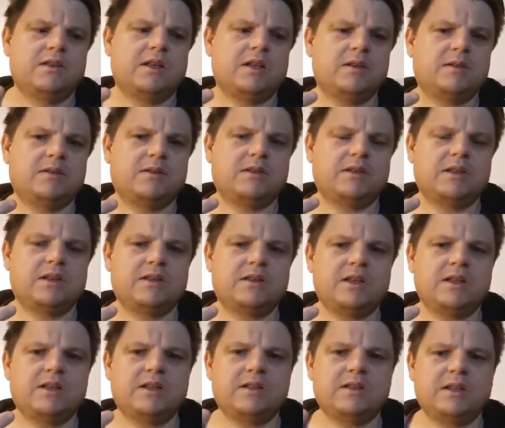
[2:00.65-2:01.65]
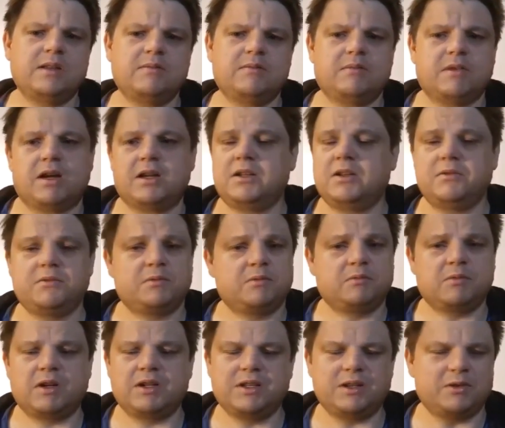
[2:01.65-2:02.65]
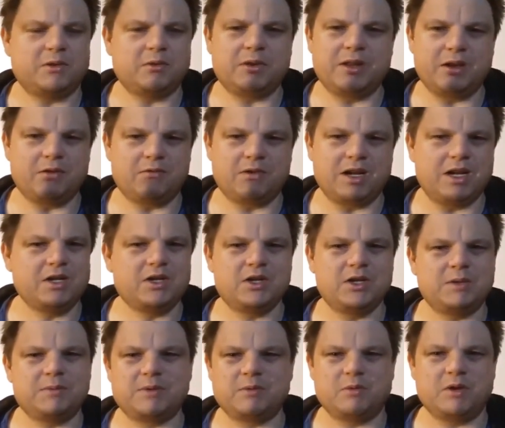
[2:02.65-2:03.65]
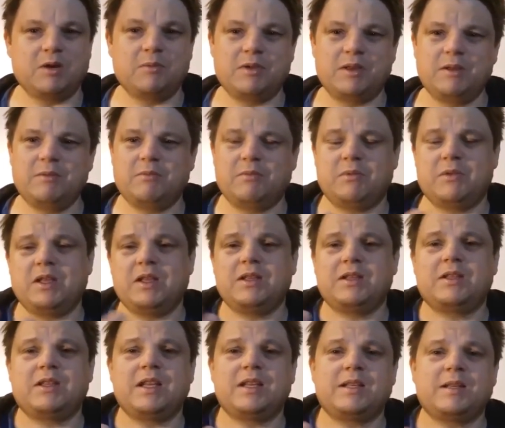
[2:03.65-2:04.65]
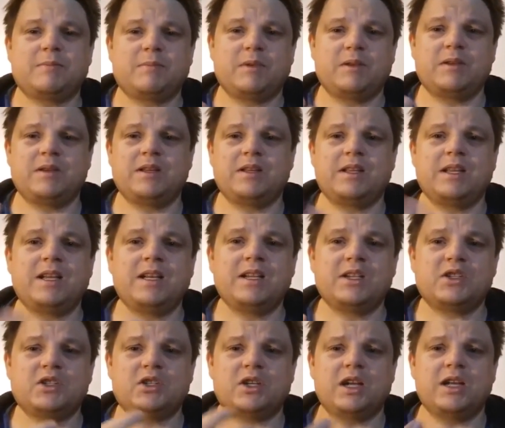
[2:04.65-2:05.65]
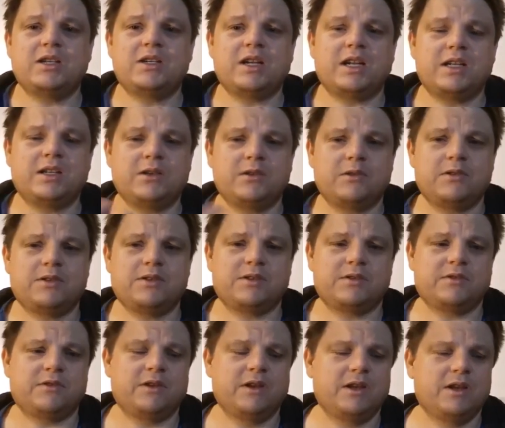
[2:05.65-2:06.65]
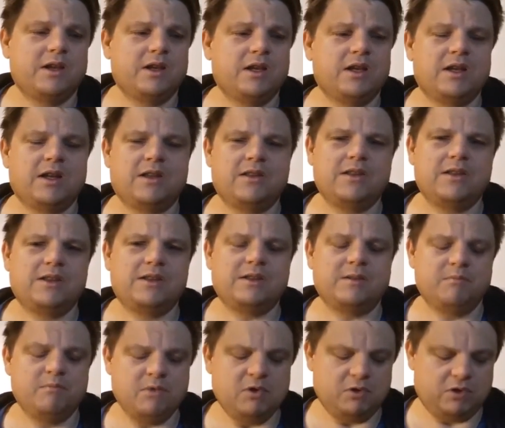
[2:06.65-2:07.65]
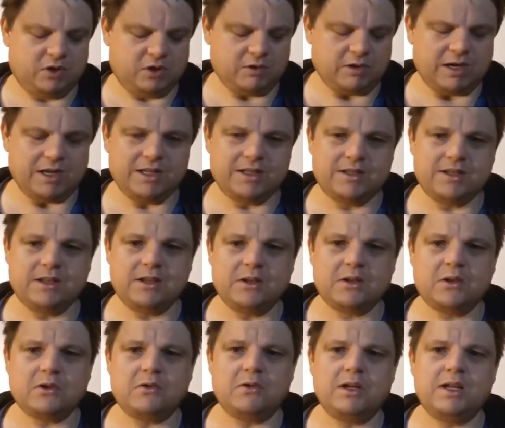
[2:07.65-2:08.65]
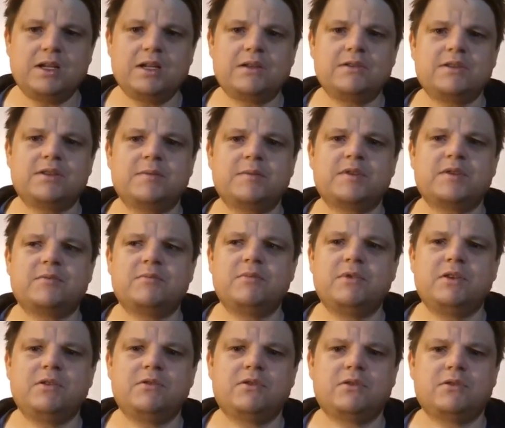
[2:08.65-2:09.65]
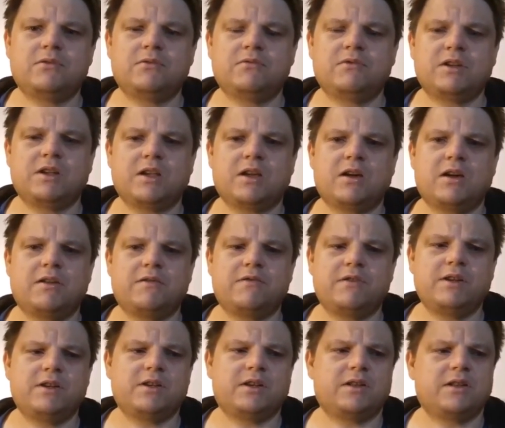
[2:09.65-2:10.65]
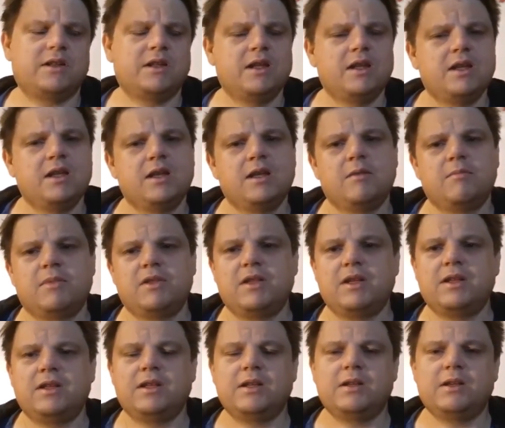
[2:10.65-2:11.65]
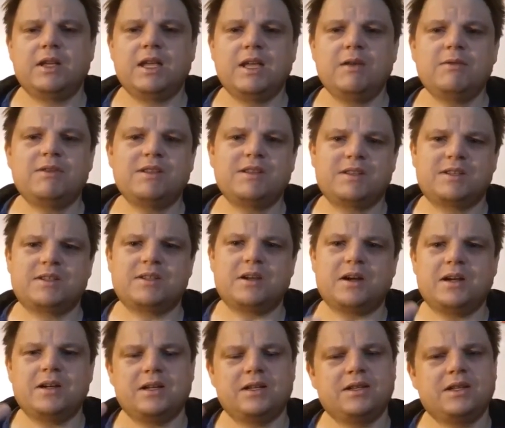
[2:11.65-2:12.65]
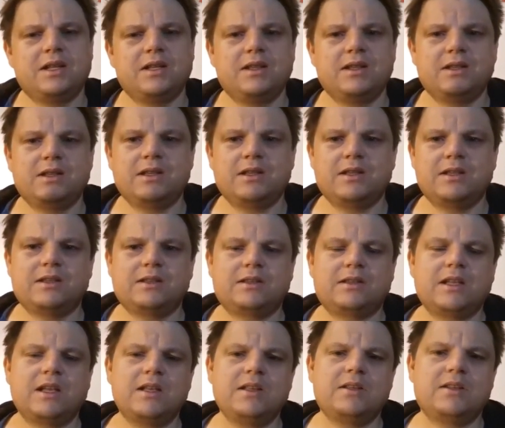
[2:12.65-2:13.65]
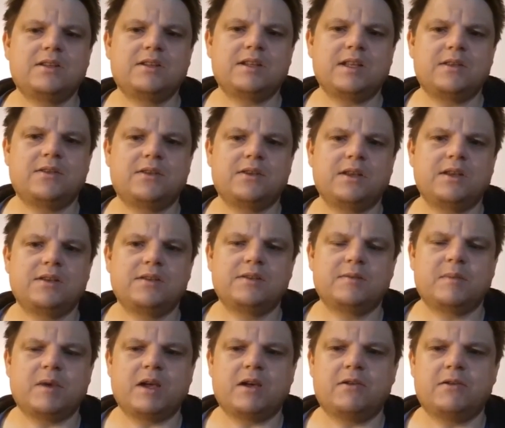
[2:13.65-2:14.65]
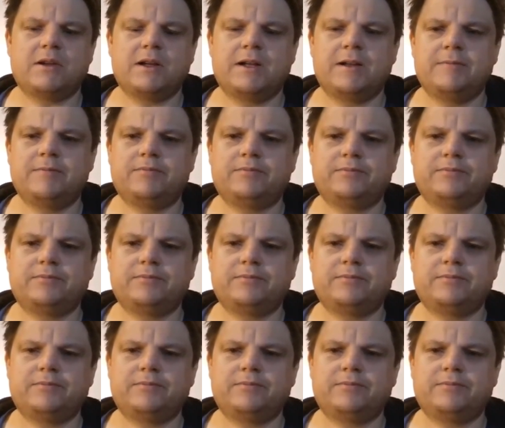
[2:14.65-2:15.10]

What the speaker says: they. I don't know what their relationships were, but they'd been in an exchange, hadn't they? So, is it mutuality you'd call it? Some sort of mutual regard for each other. But then he was inside, and then they said things about,